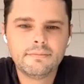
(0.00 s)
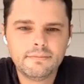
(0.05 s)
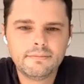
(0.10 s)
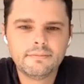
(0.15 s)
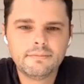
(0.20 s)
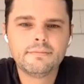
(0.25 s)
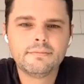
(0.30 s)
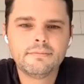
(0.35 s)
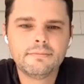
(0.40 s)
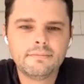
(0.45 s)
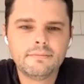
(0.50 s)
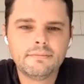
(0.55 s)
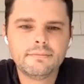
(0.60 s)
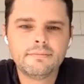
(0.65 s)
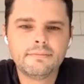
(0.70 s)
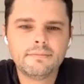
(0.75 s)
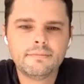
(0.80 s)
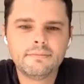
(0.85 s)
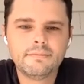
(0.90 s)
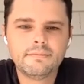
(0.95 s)

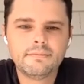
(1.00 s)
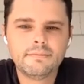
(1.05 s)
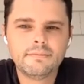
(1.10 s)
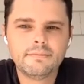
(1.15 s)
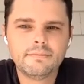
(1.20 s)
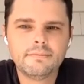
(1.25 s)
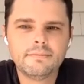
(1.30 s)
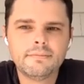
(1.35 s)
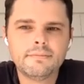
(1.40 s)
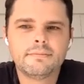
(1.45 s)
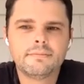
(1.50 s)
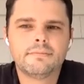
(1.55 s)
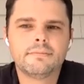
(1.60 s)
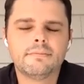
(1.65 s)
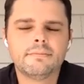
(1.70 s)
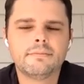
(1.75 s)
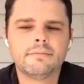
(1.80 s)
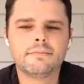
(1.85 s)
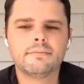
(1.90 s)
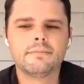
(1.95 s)

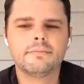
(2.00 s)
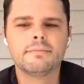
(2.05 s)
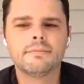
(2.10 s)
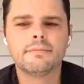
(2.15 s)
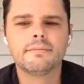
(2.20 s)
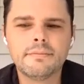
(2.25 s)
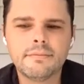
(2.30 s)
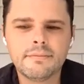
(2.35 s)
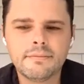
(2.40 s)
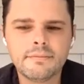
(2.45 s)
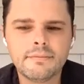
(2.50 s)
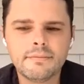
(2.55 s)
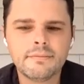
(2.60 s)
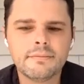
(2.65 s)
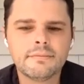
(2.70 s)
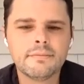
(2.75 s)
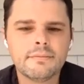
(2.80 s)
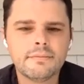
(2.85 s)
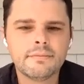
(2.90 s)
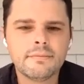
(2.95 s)

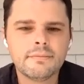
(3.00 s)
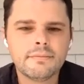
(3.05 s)
[no speech]